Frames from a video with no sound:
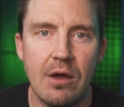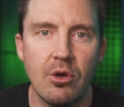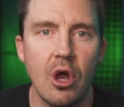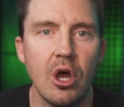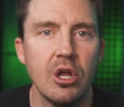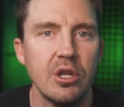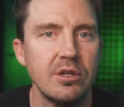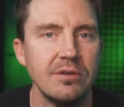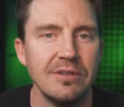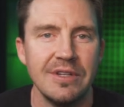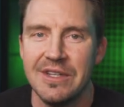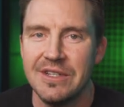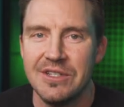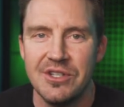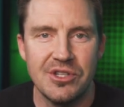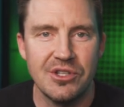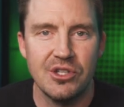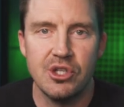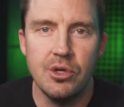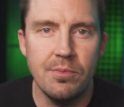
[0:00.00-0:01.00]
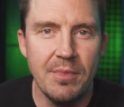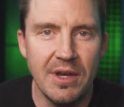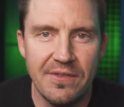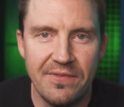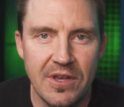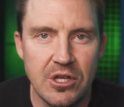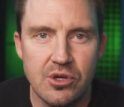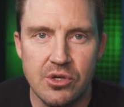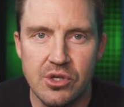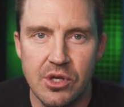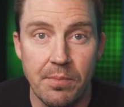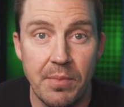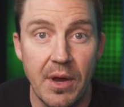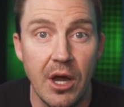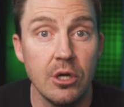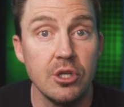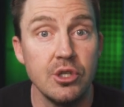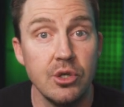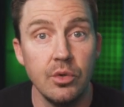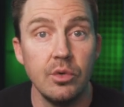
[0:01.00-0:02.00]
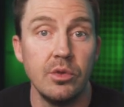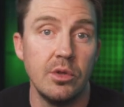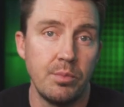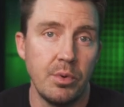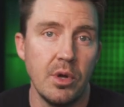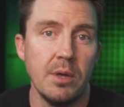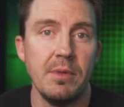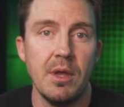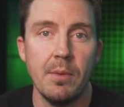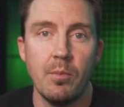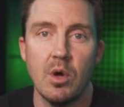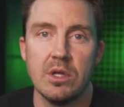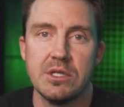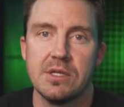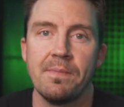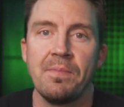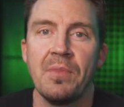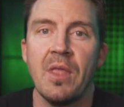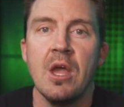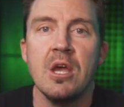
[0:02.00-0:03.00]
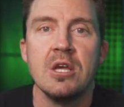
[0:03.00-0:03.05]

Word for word: out on just too many features compared to the premium ones.